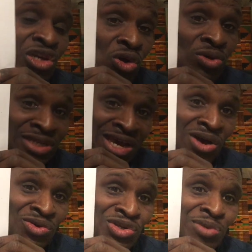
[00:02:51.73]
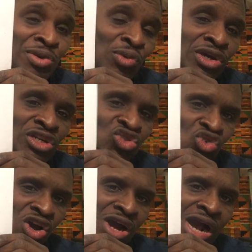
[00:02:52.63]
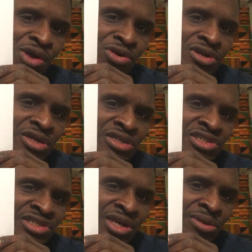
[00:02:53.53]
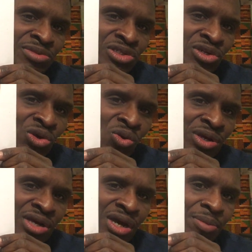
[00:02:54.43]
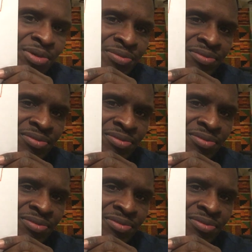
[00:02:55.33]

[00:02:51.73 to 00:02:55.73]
can go down, but we're going to draw our stems going up.